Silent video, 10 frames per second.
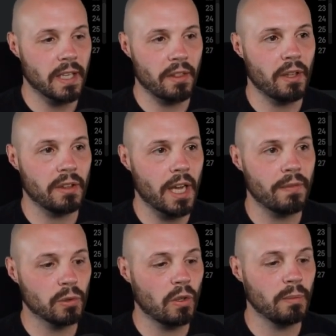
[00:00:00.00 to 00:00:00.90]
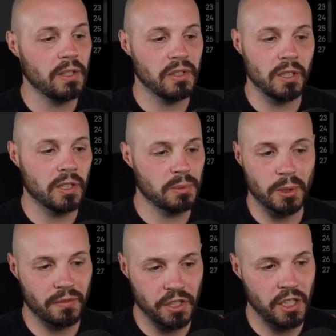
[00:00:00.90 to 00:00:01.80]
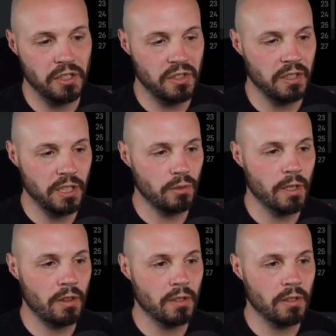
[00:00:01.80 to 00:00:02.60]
I thought the iPhone 12 mini is good because we don't have the chins to deal with.